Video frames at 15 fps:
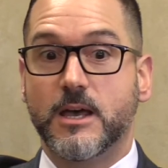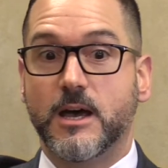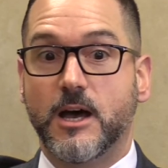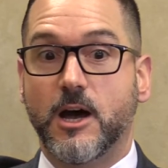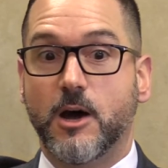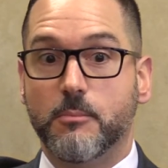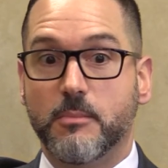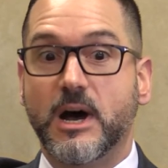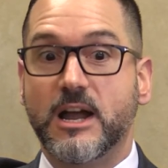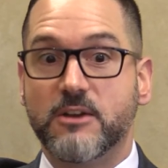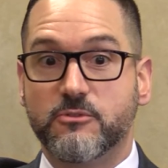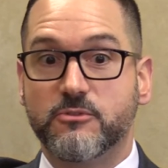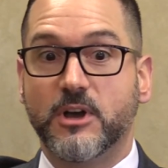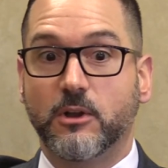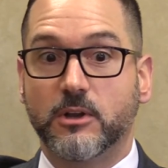I
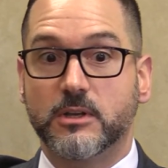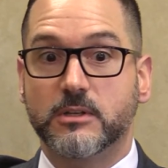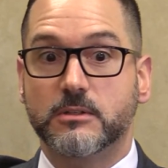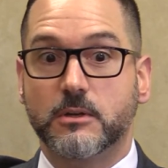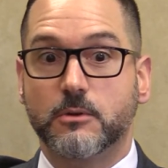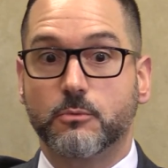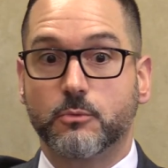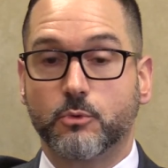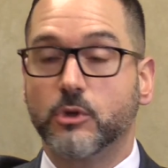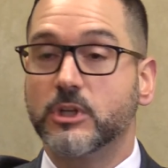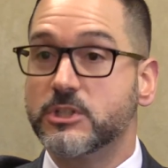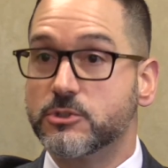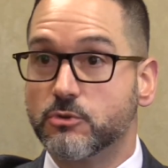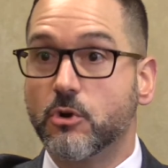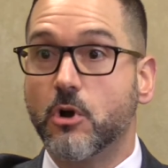felt
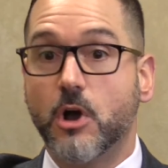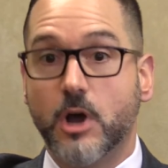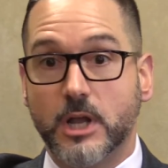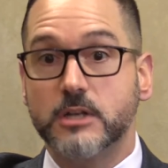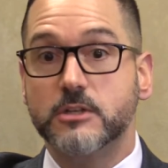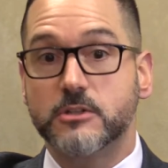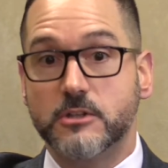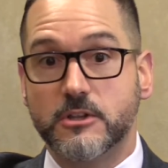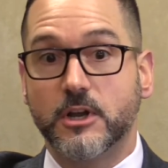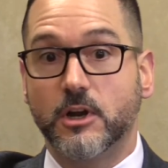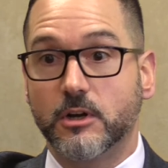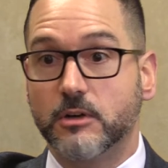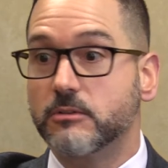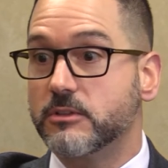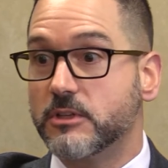really drawn to
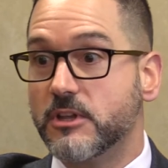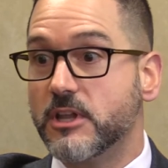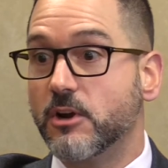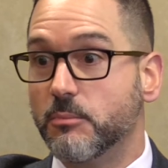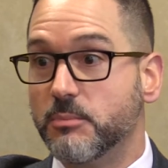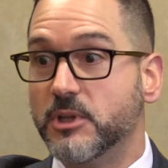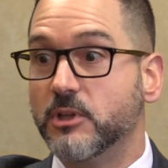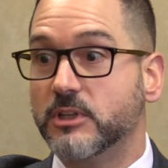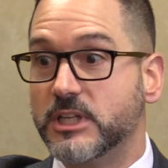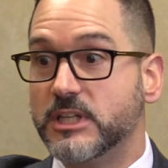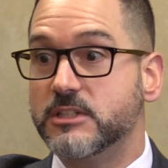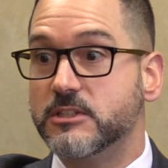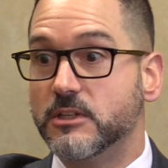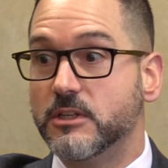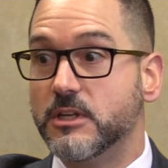their ability
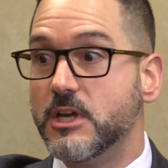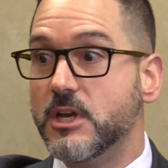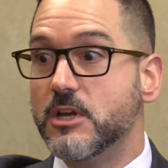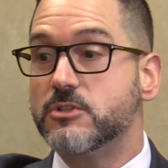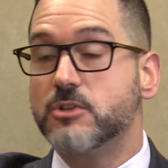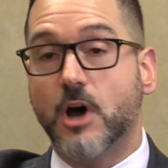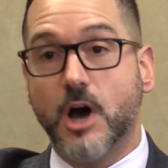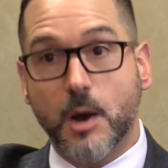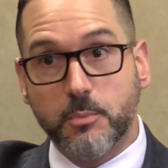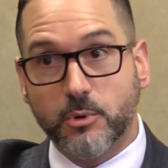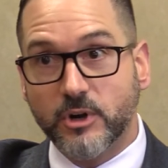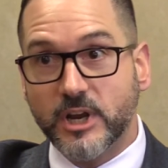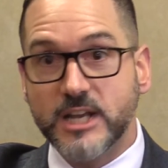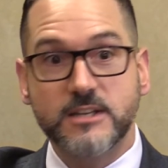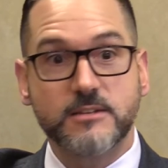to
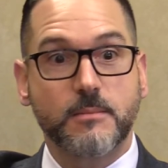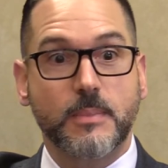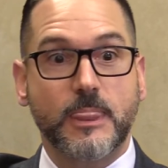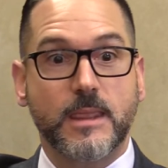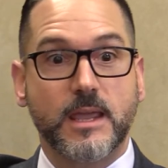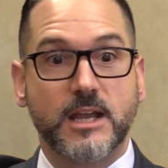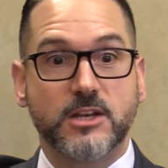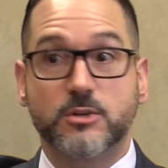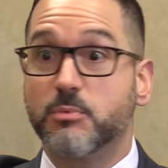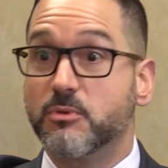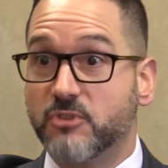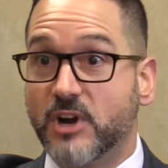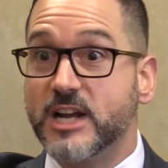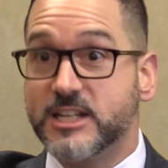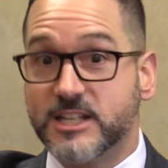operate and to
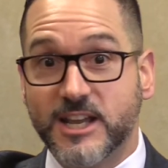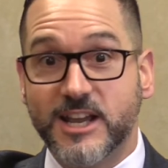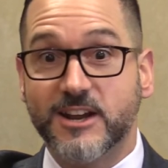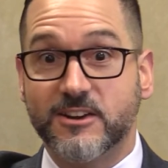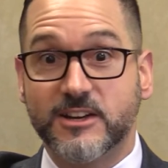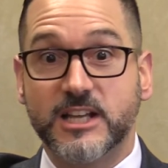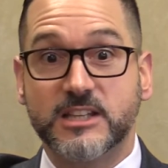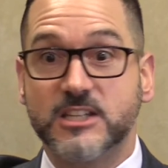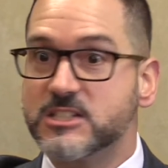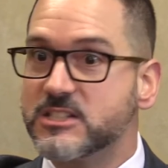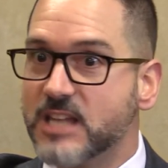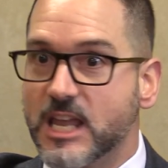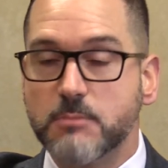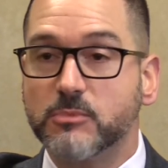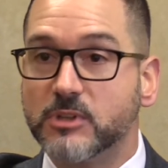provide care at the
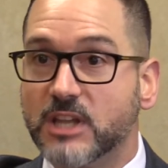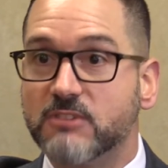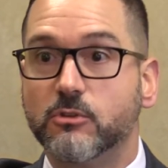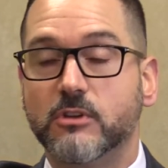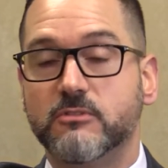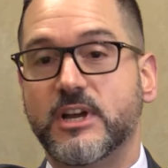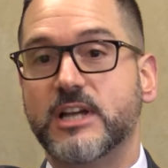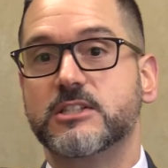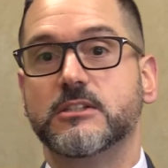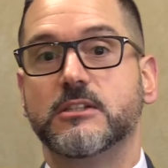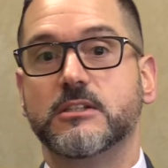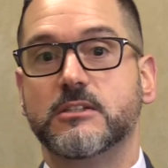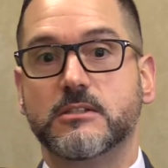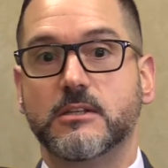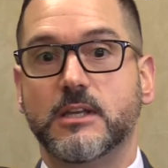same level of
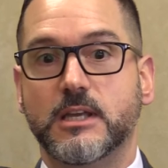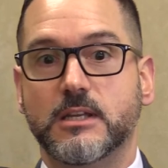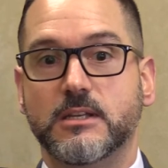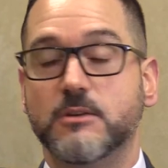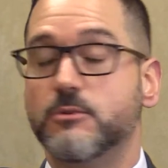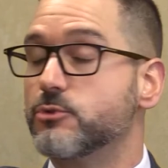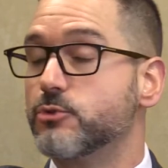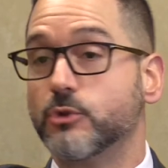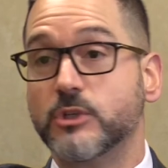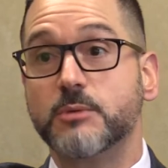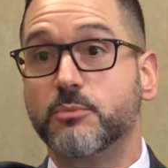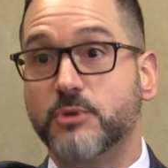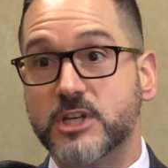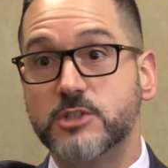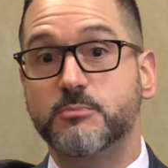excellence, and it truly
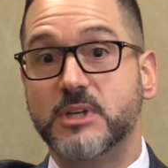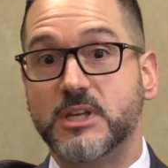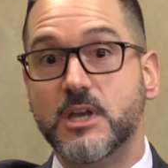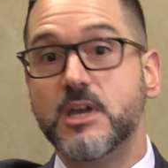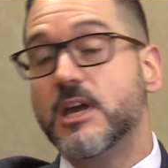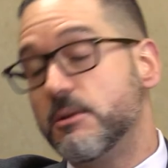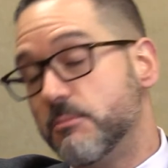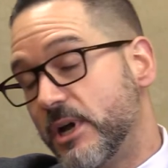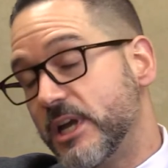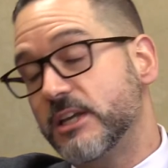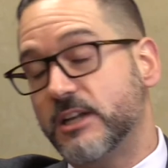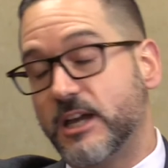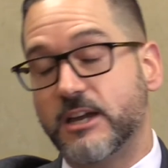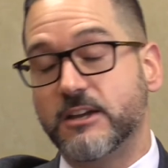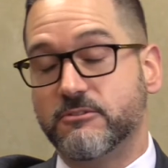impressed me. And Mike
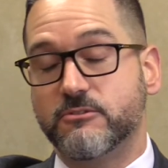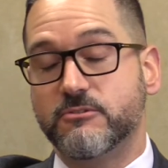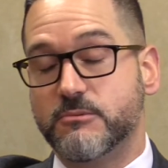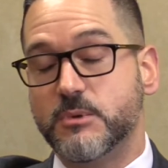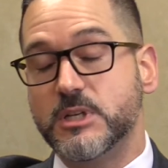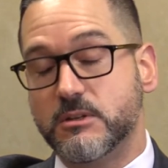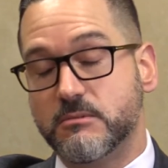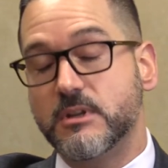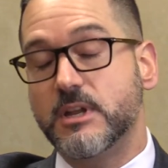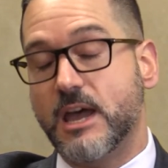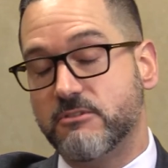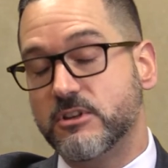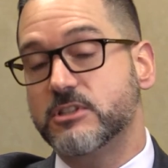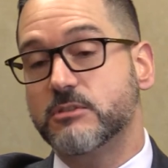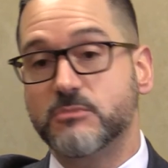and I have been
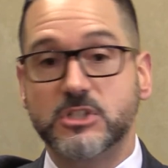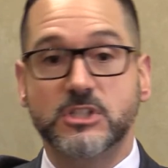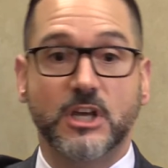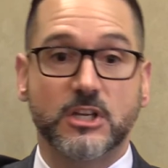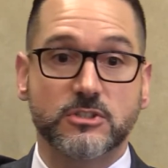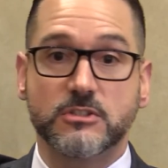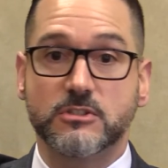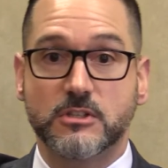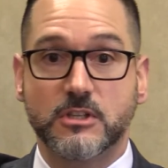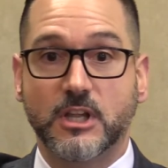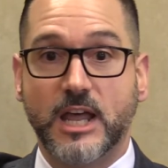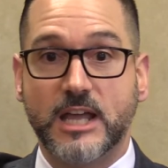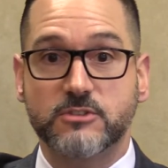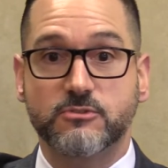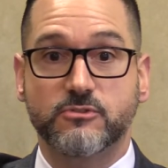having some discussions in the
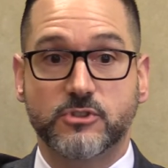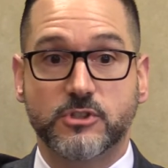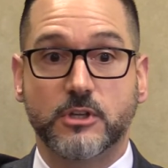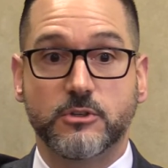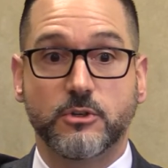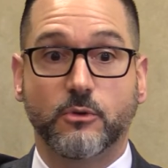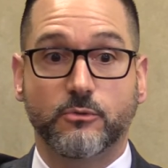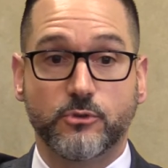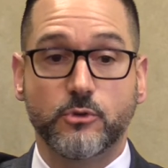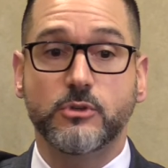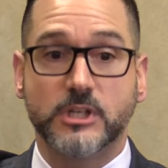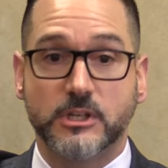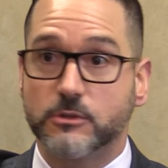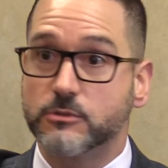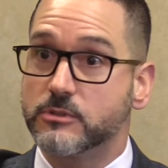last few
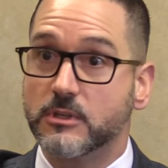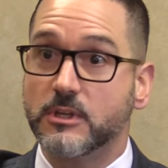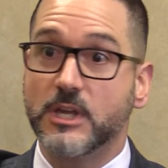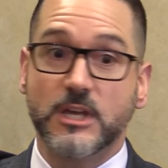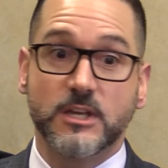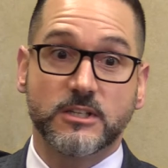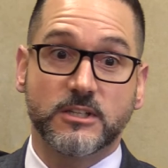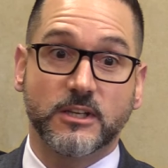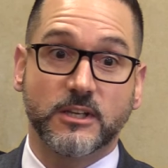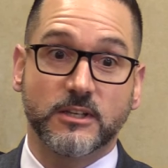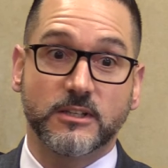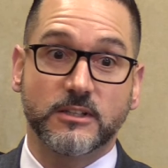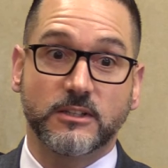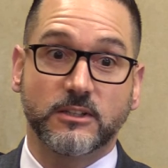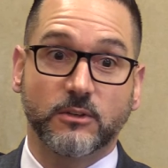years
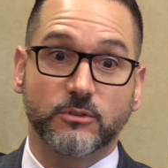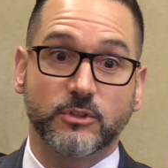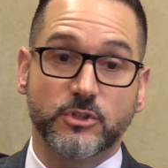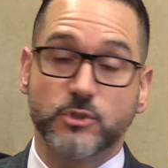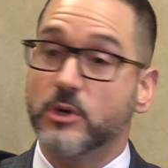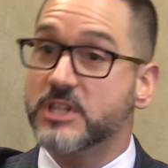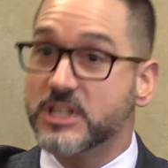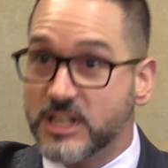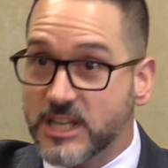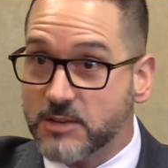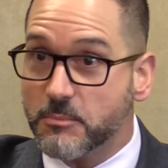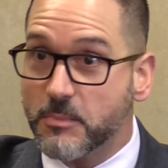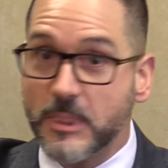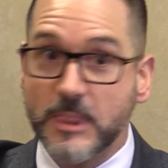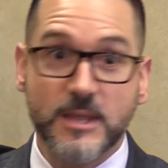to join the
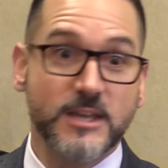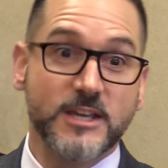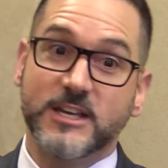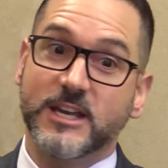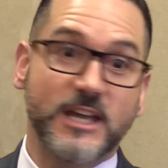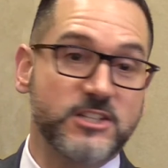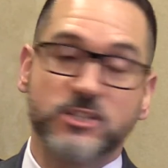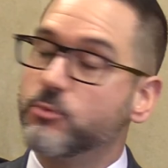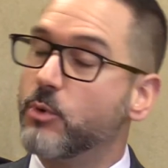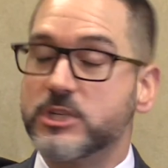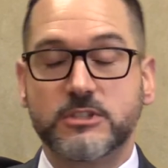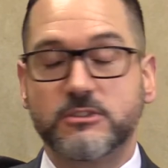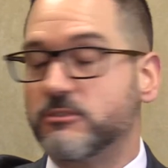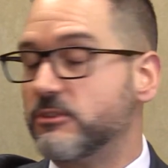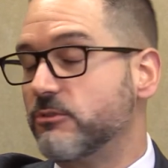team. It just
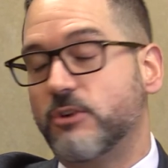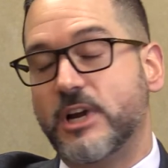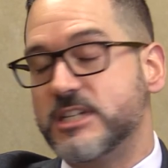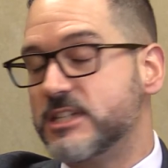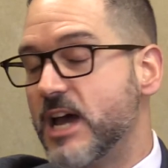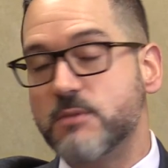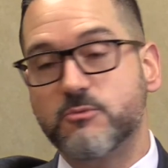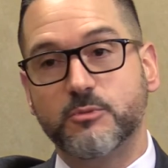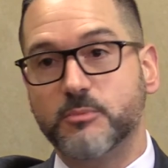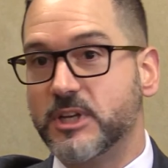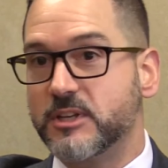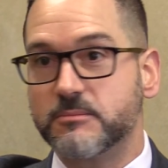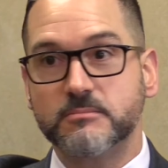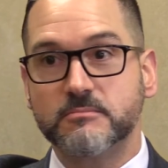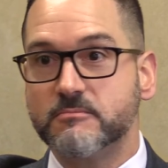wasn't the right time for me.